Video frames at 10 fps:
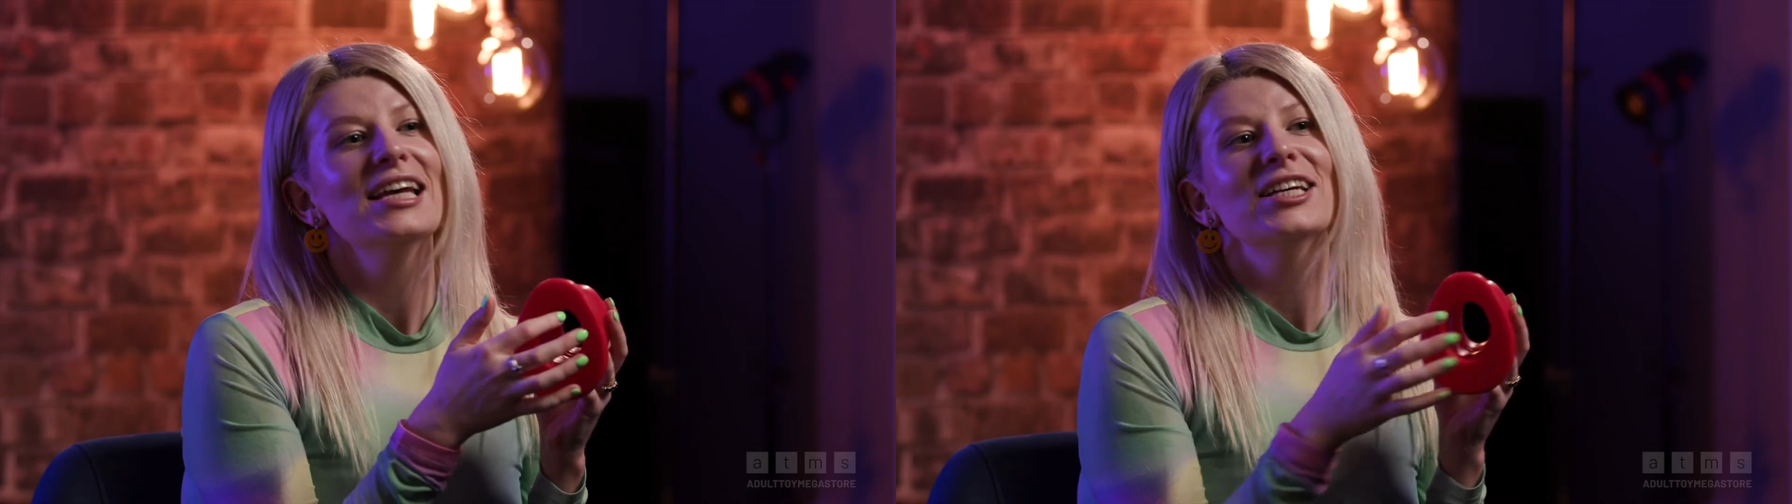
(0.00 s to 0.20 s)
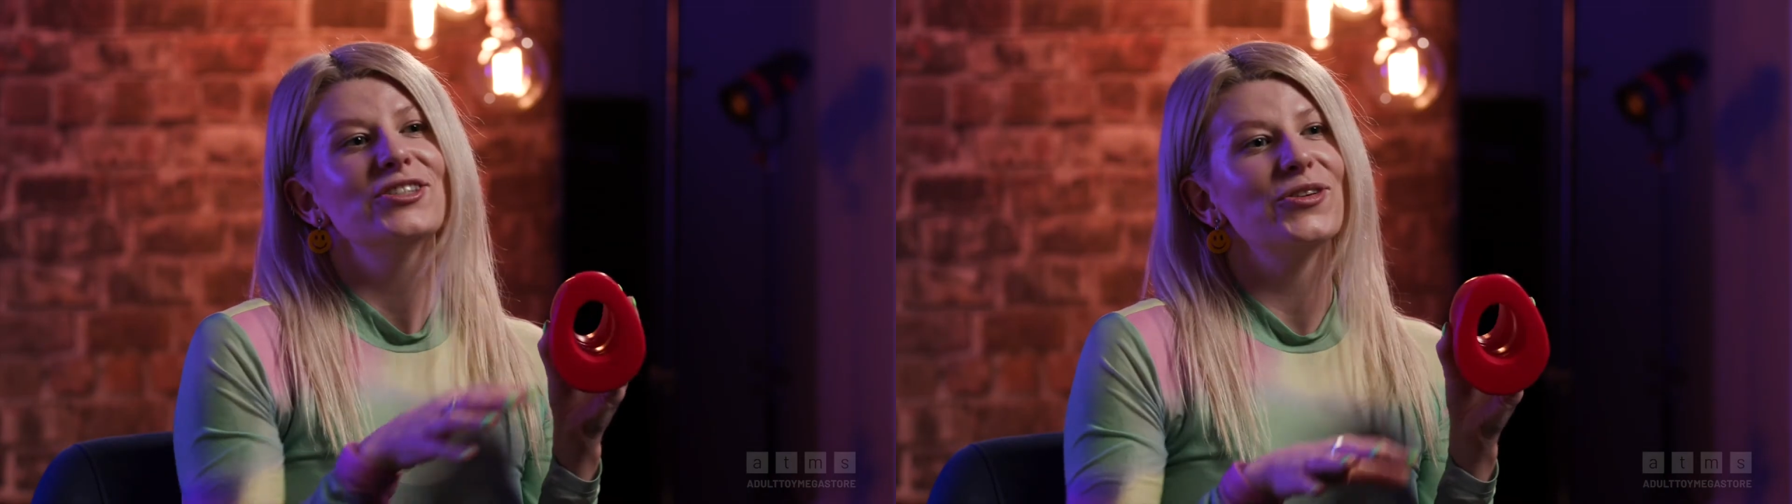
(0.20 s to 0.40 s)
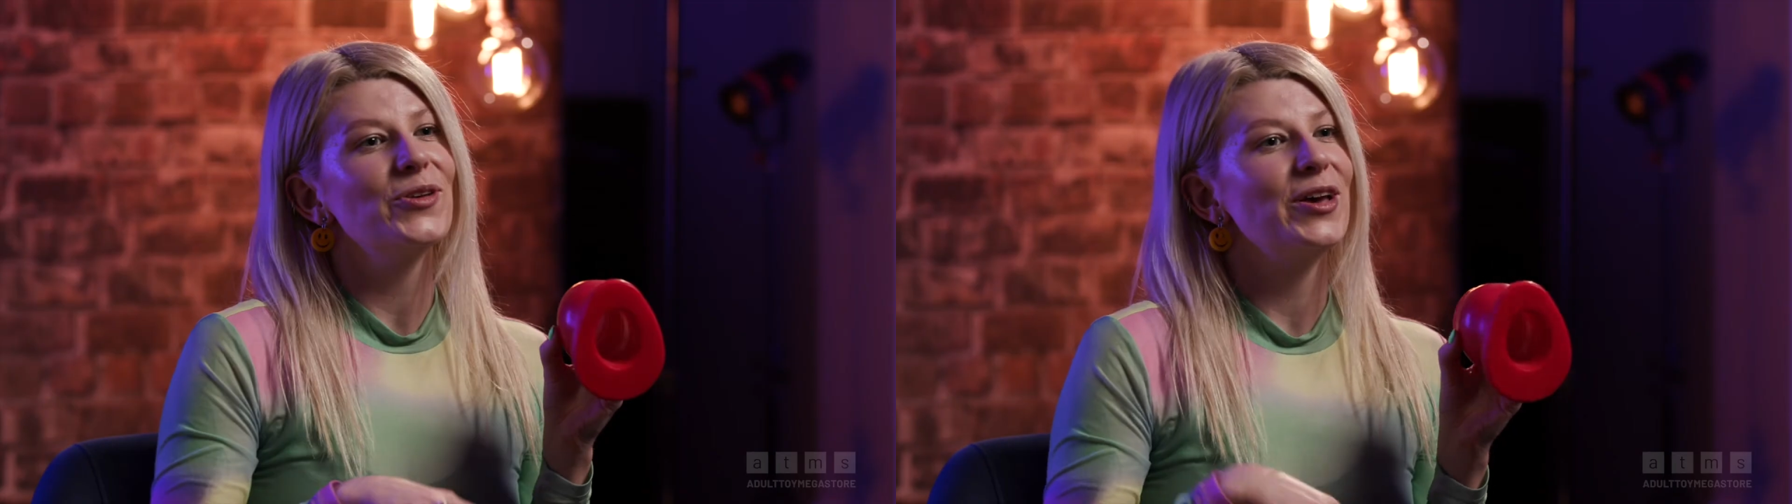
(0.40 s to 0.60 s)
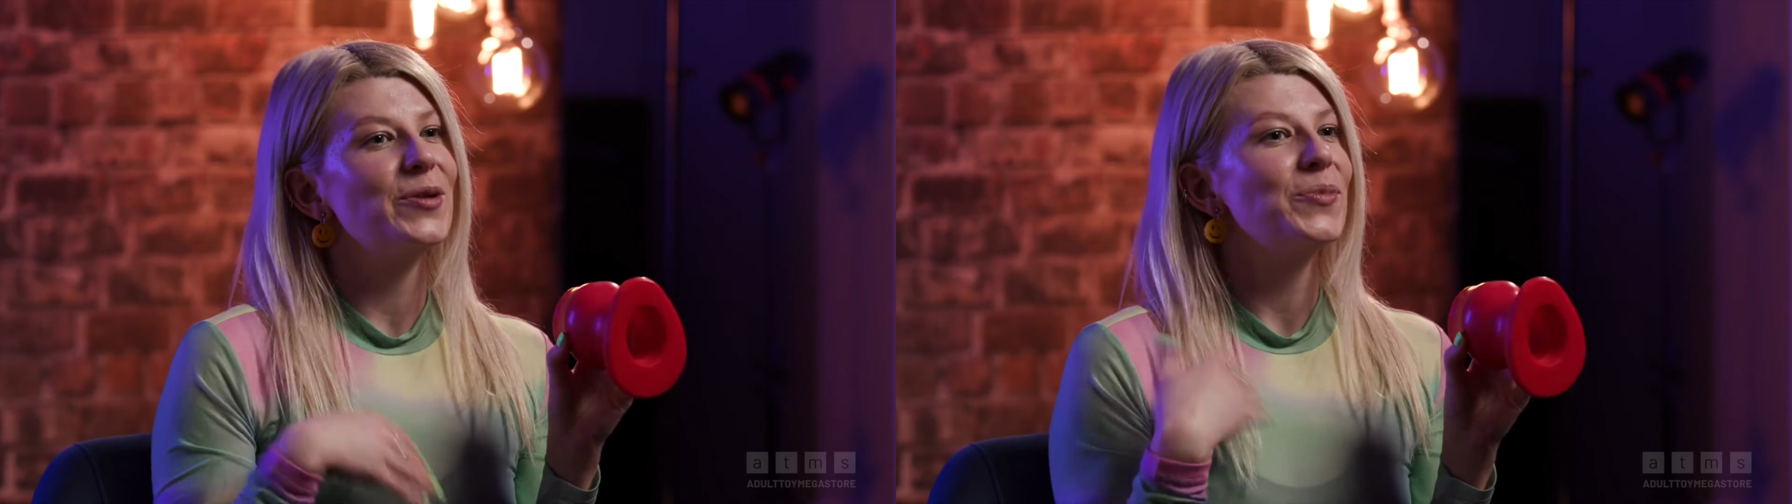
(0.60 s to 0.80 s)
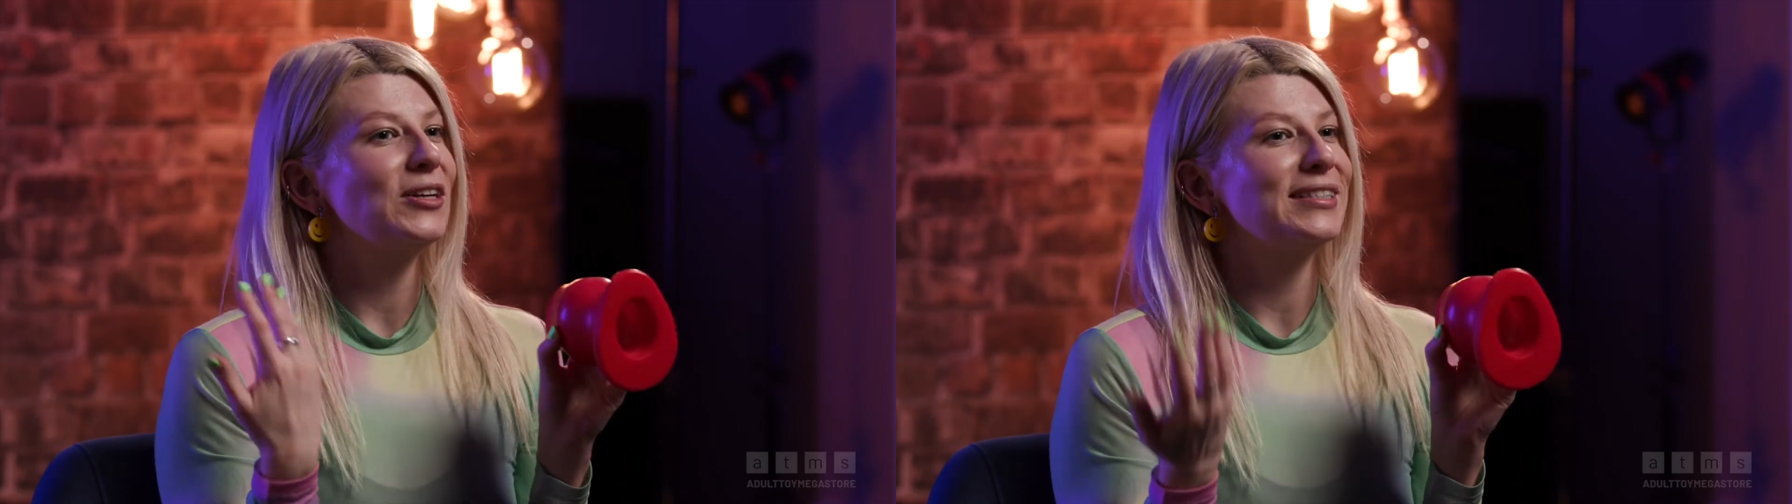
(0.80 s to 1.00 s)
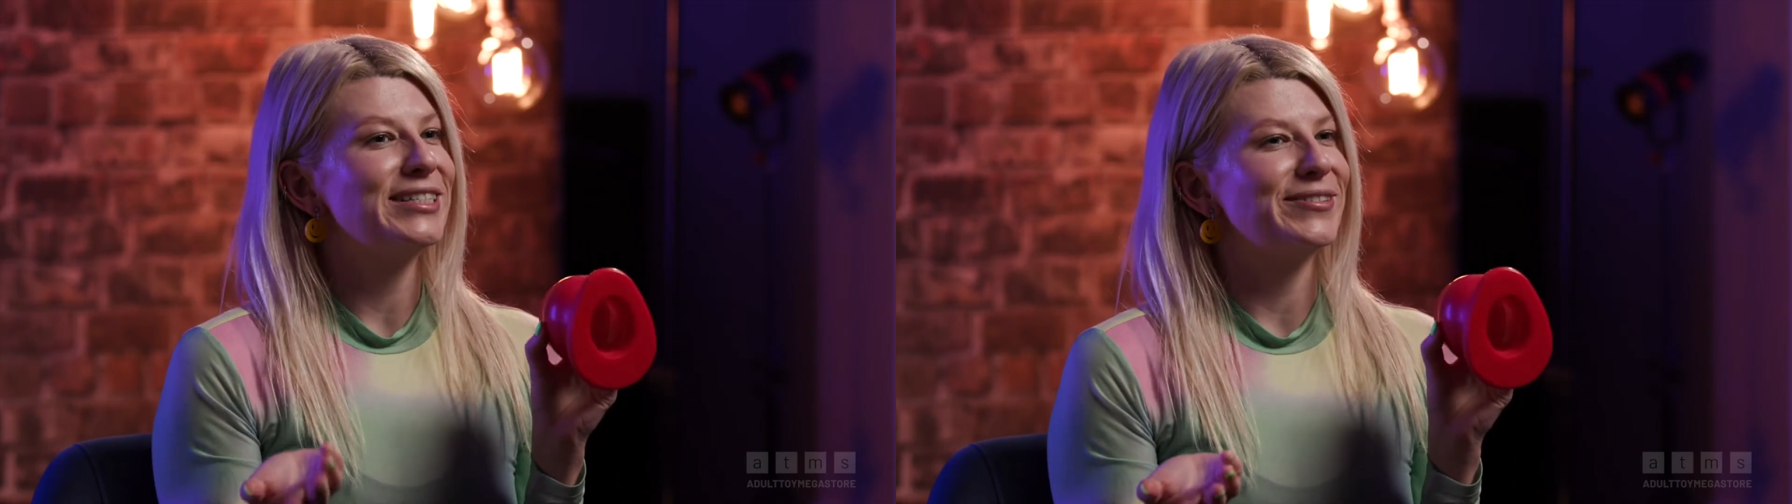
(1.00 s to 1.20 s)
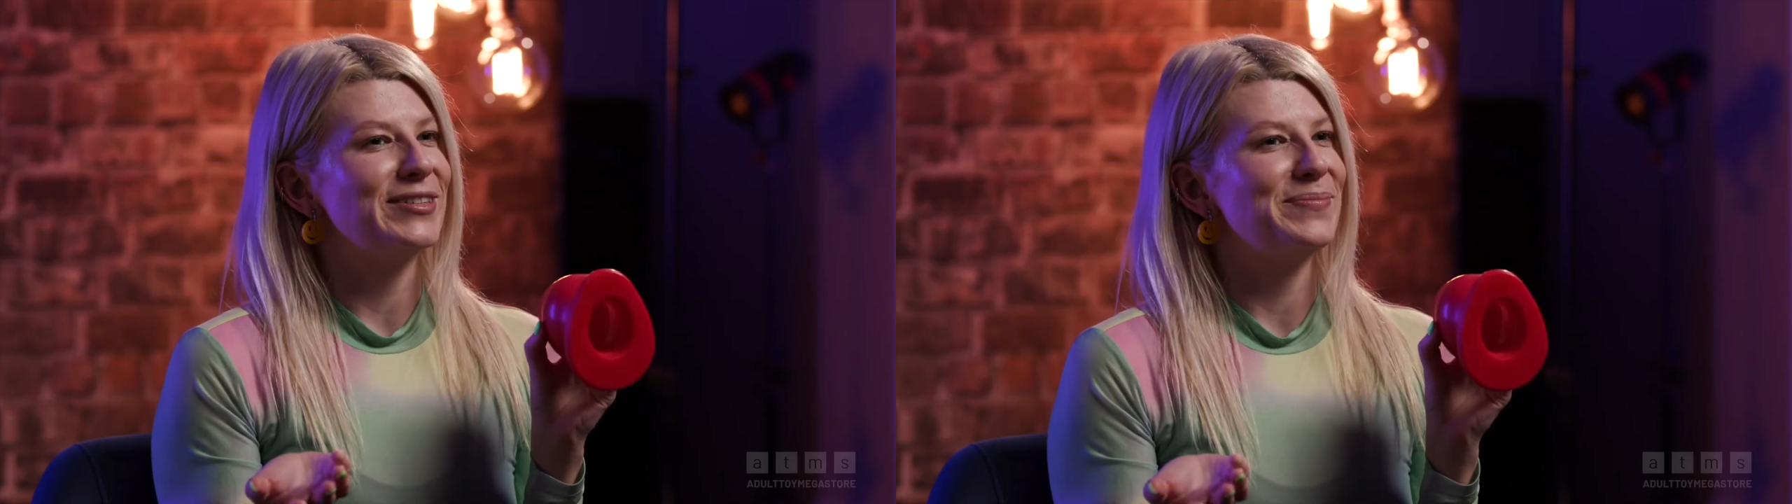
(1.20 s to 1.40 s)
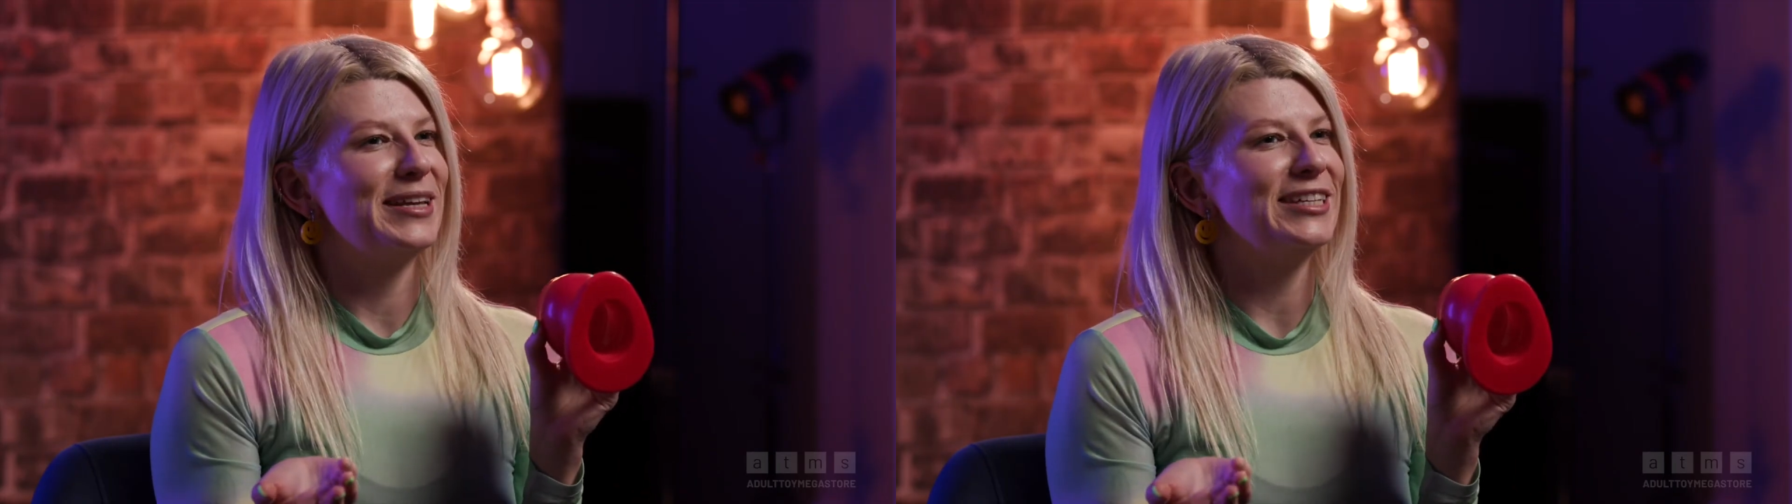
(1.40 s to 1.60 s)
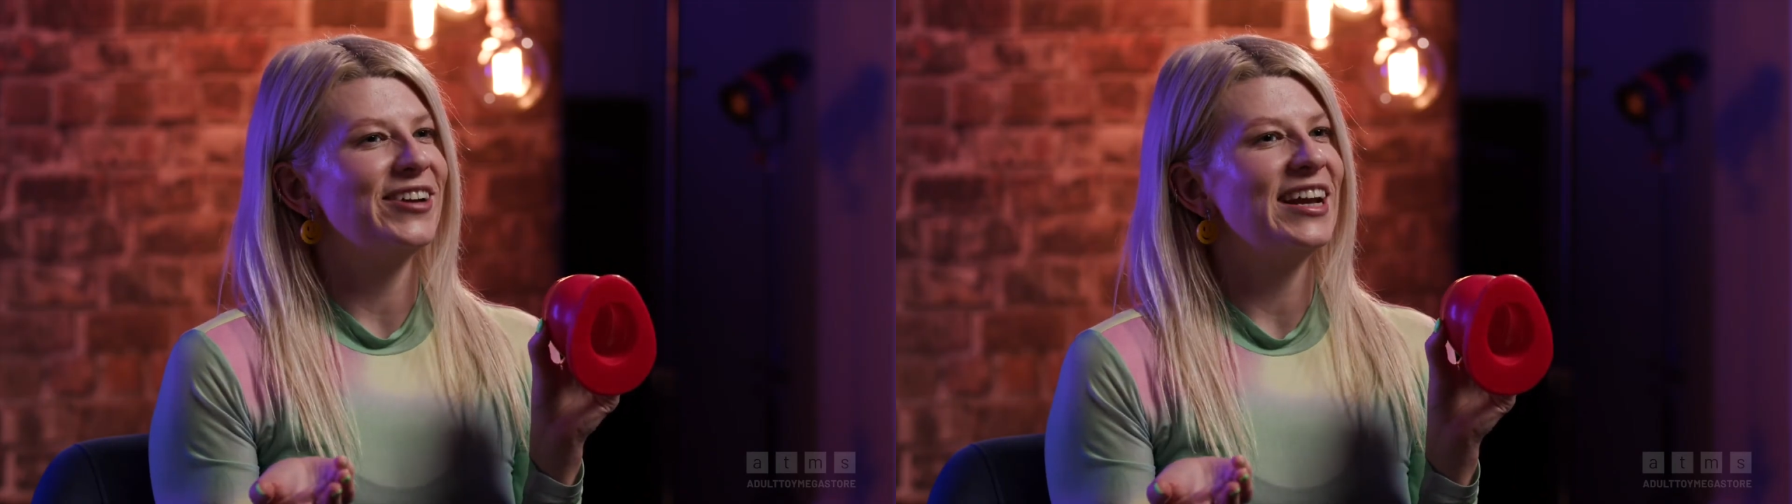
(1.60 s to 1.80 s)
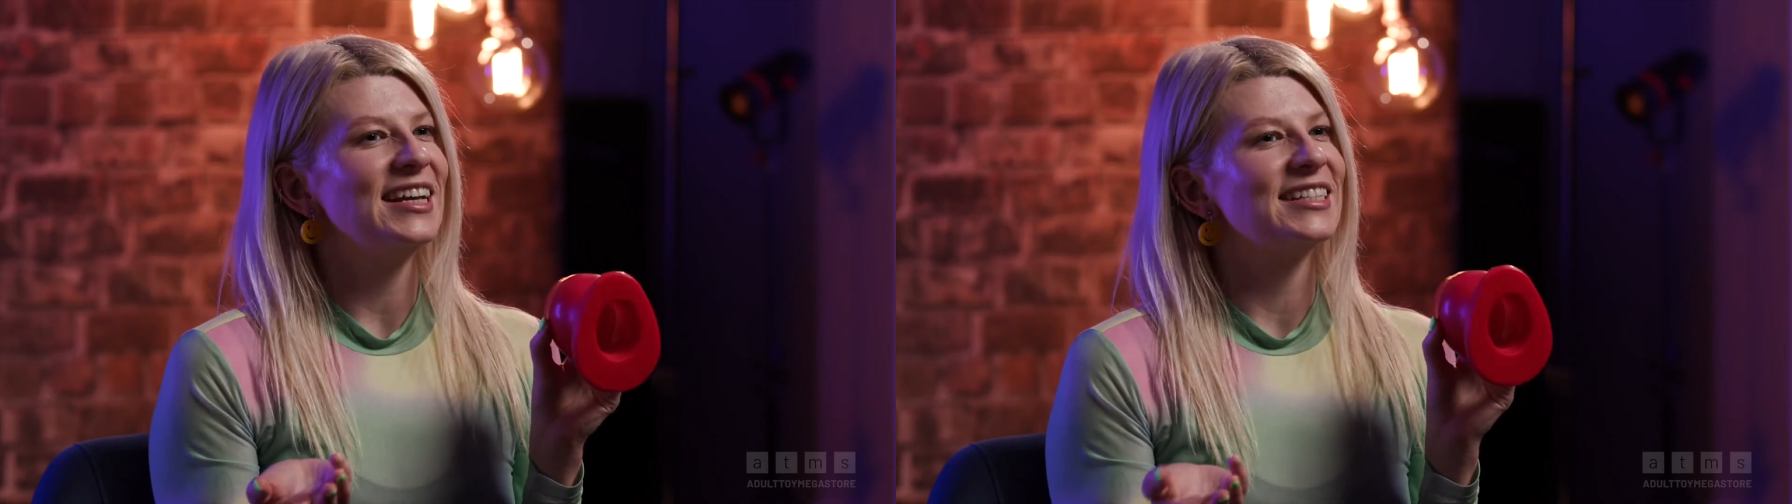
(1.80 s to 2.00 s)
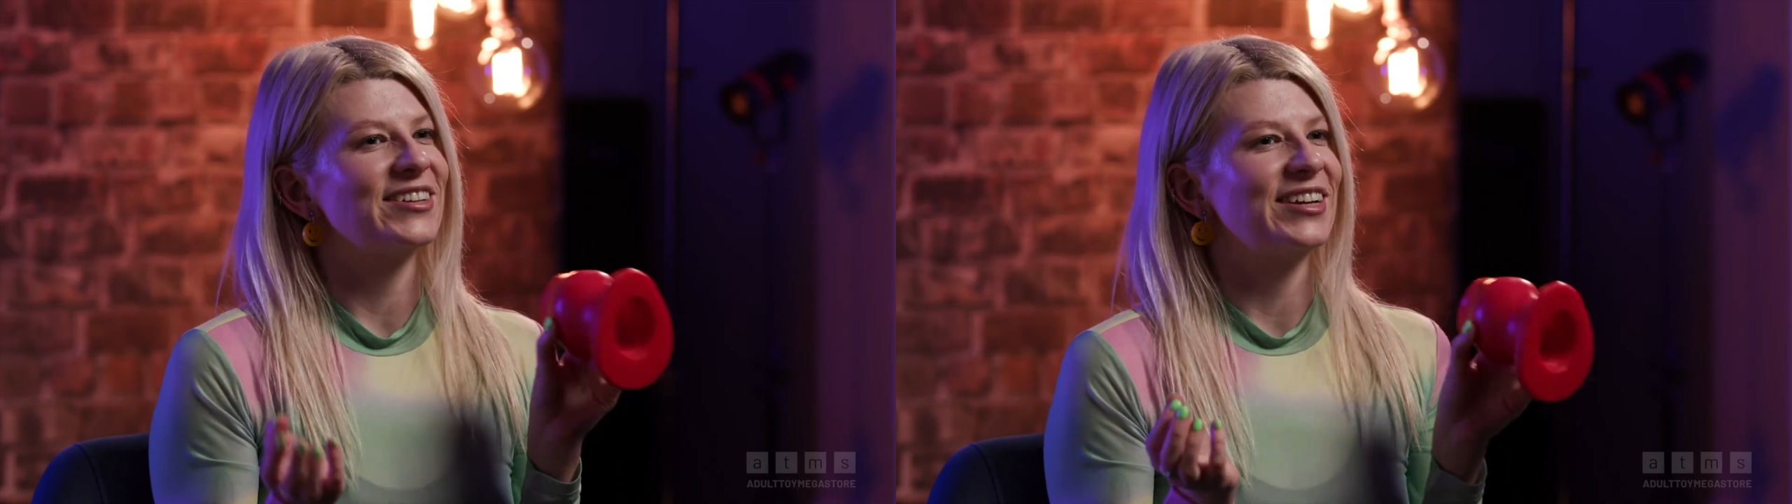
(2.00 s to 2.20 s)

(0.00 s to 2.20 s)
so the person doing the penetrating is